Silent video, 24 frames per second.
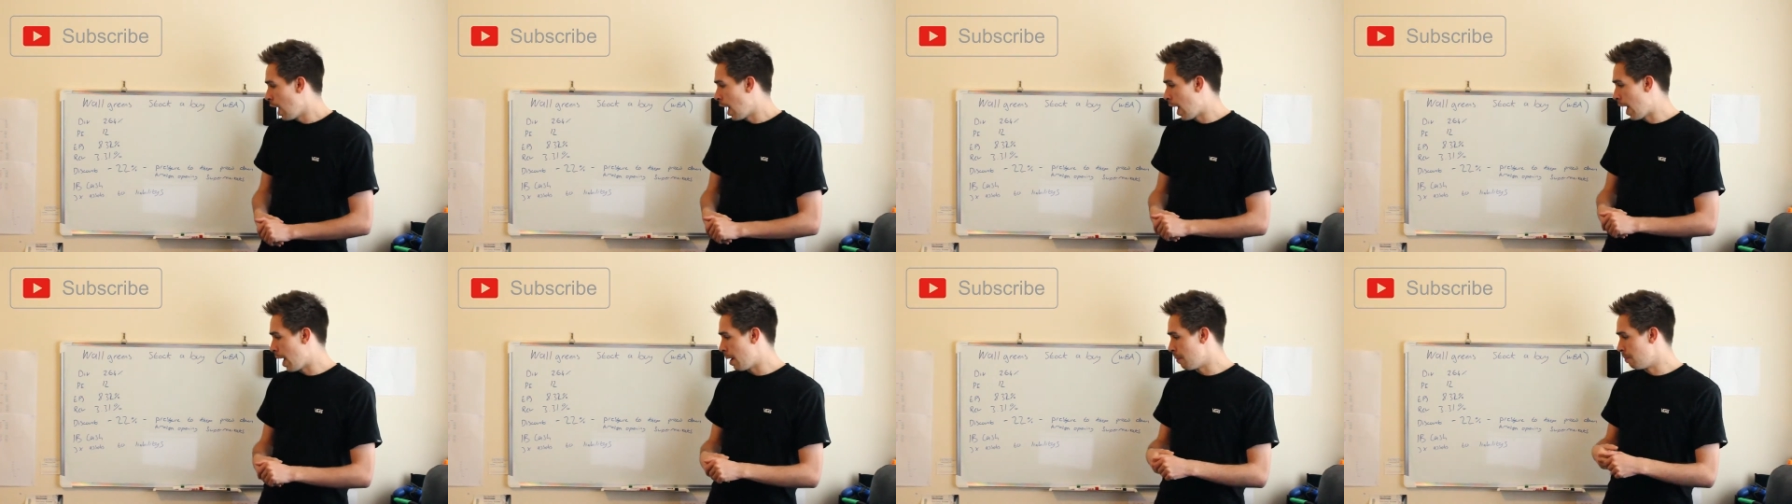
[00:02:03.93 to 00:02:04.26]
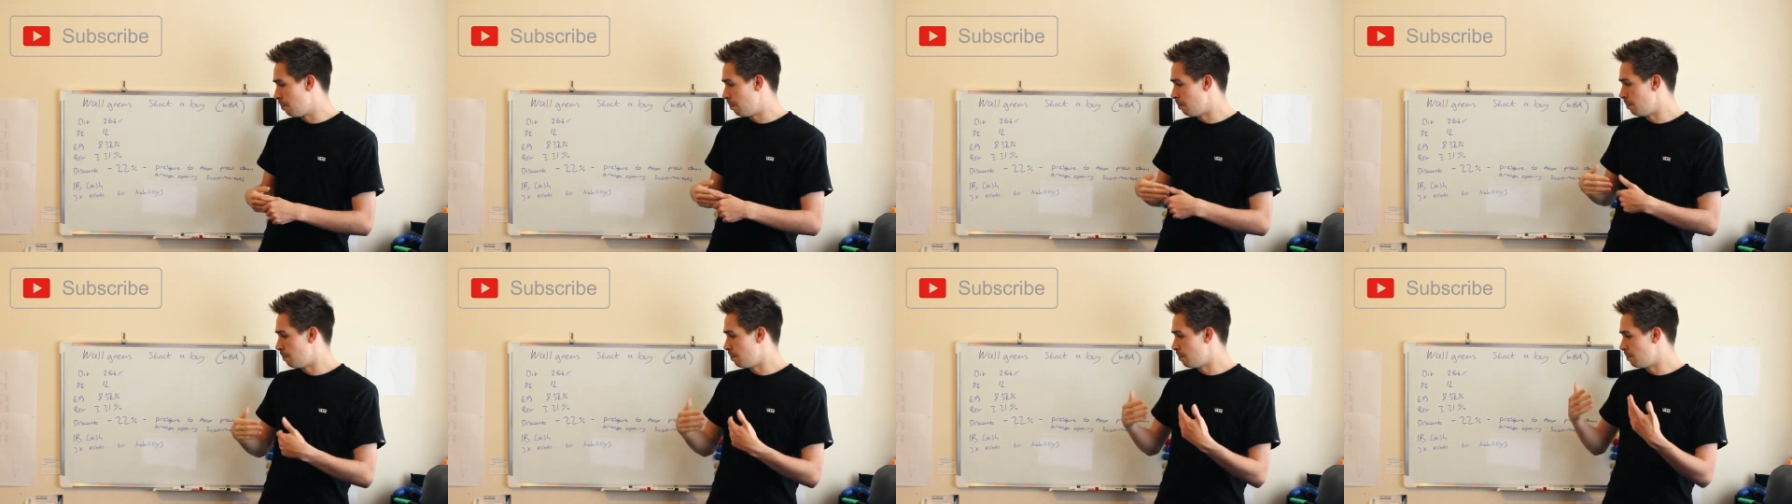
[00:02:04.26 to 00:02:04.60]
Um,
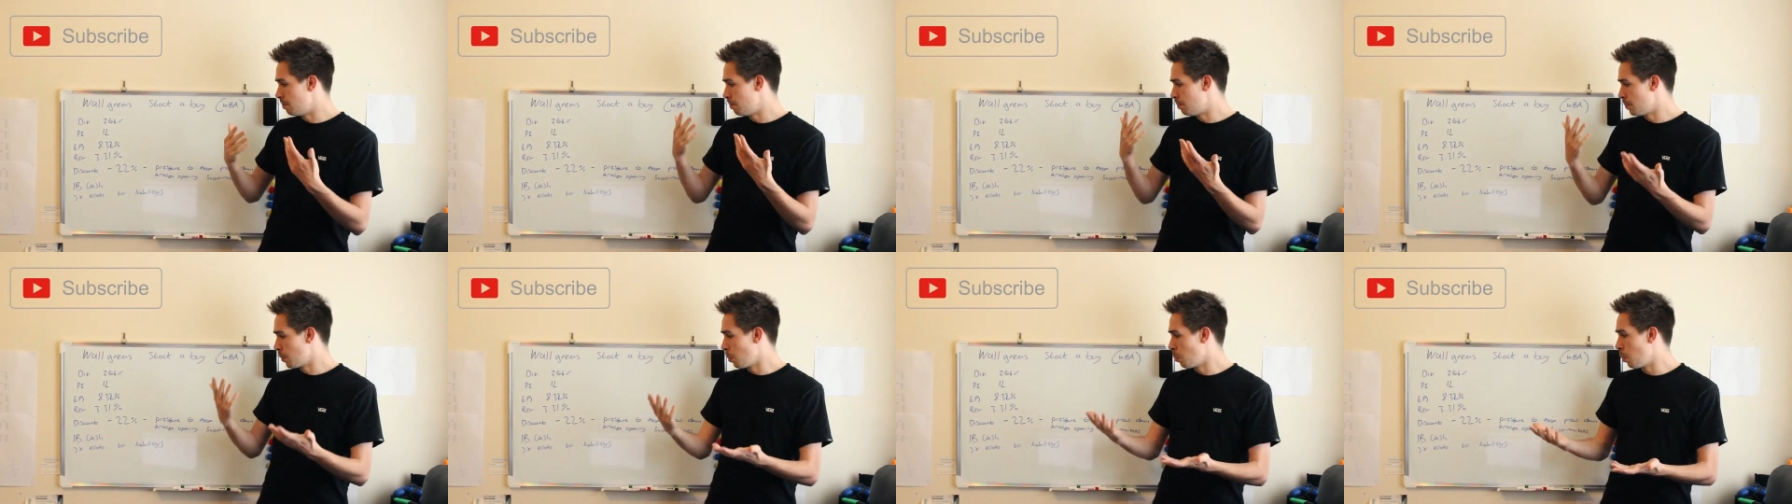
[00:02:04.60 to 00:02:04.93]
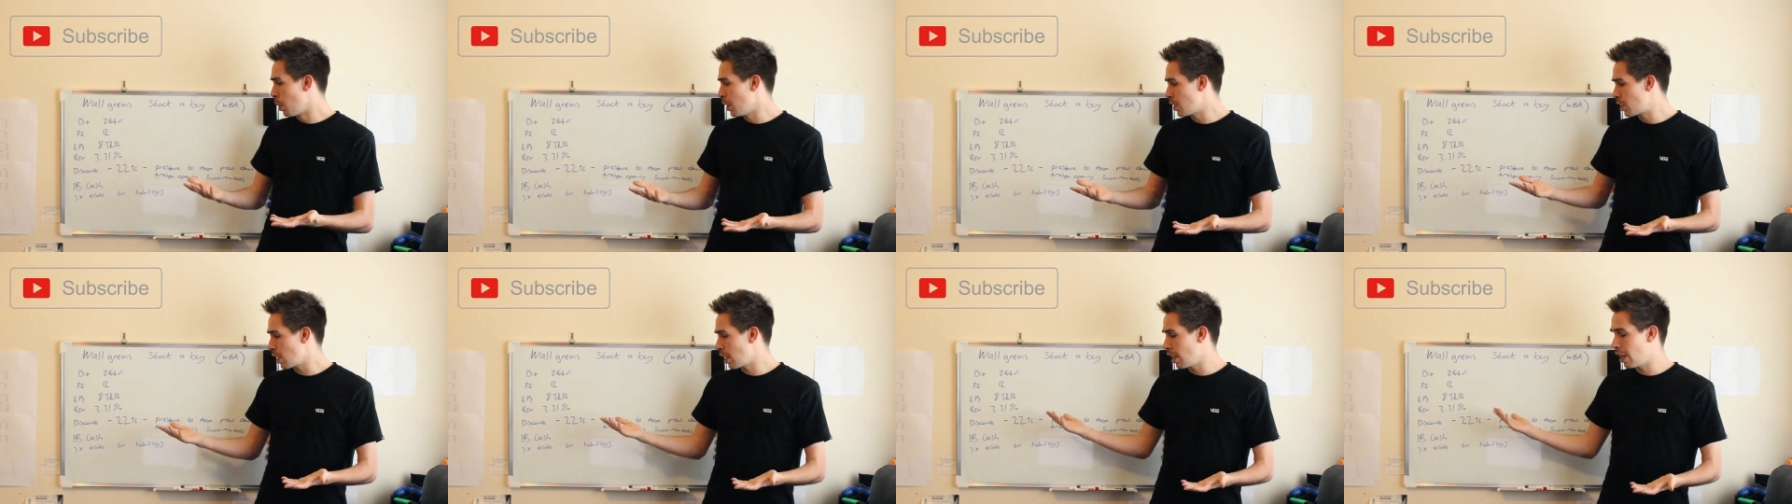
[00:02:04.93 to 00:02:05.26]

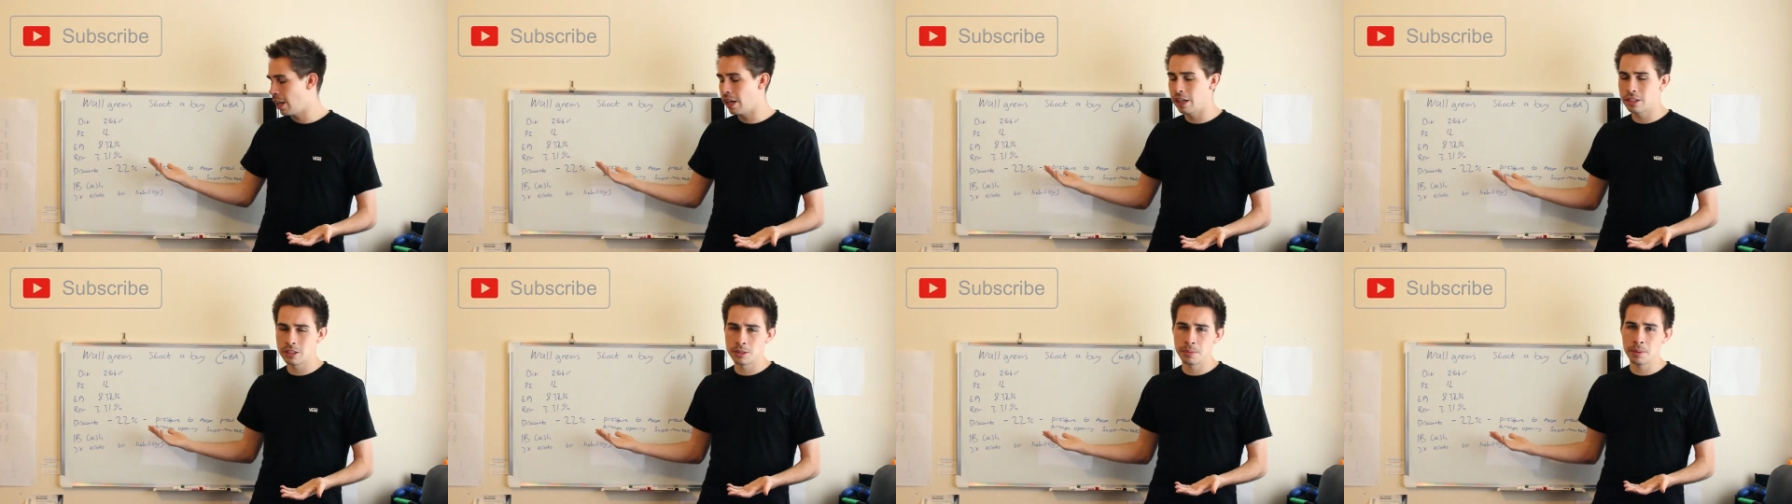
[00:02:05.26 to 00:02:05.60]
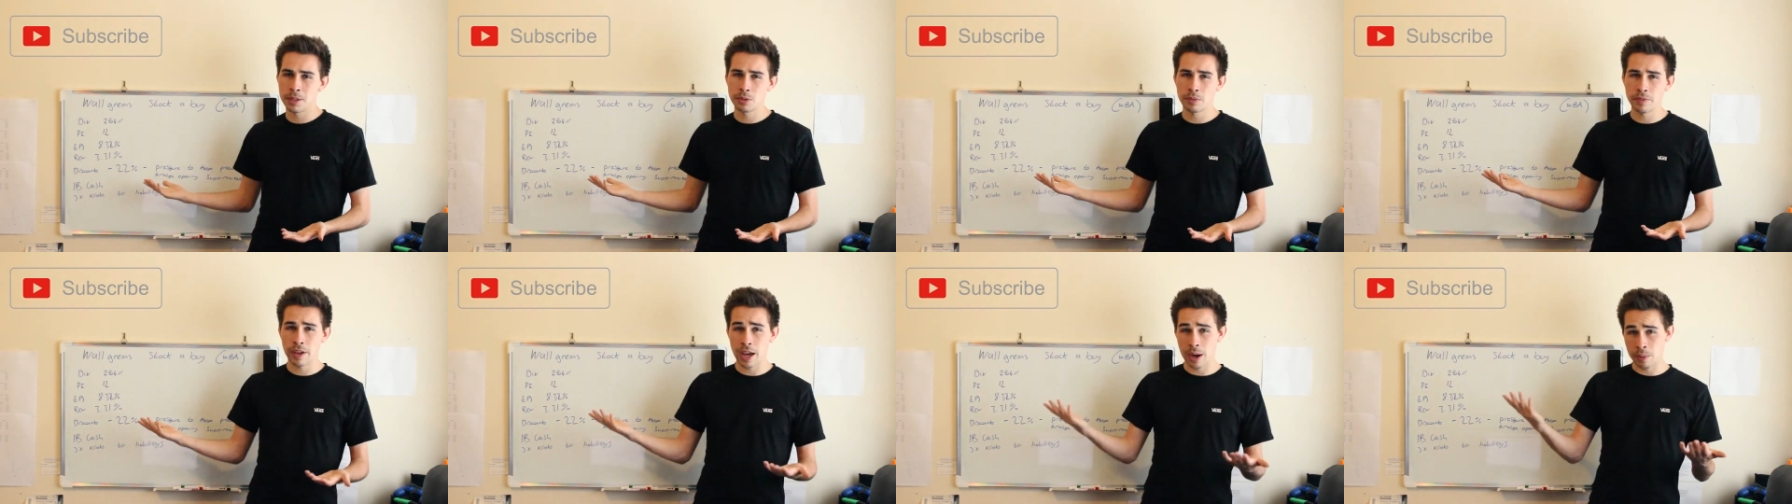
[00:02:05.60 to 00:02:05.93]
which, to be
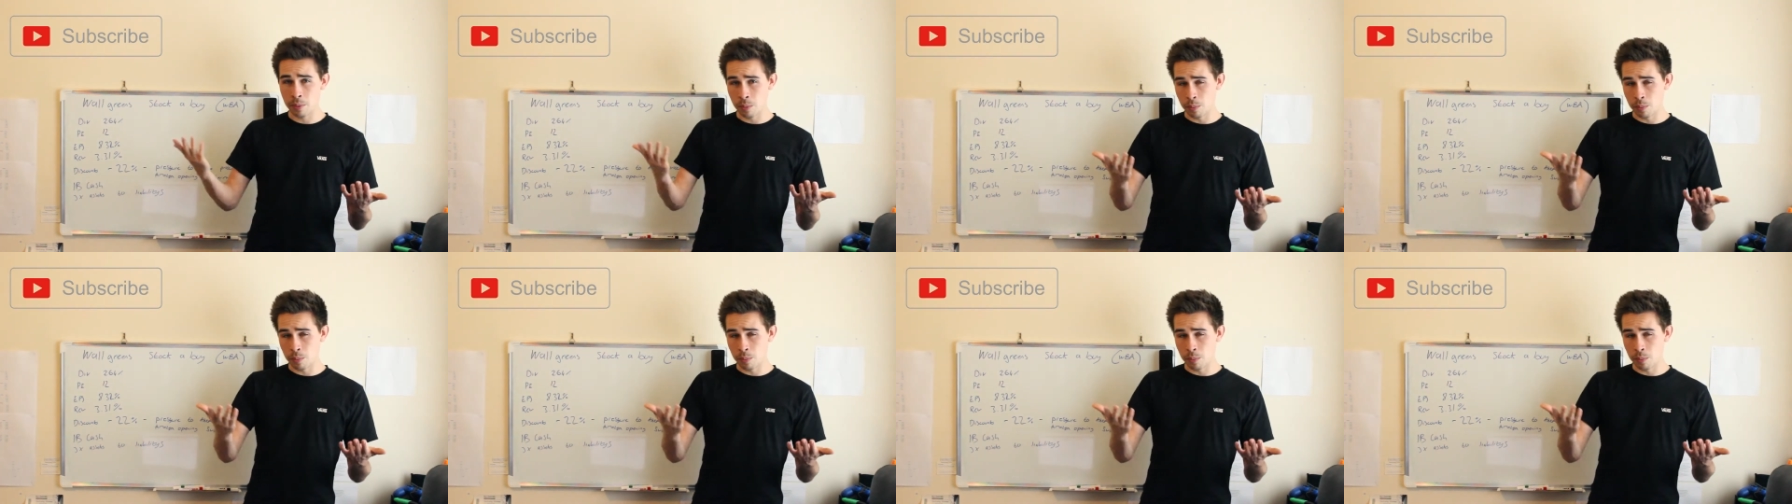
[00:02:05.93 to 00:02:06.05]
honest with you,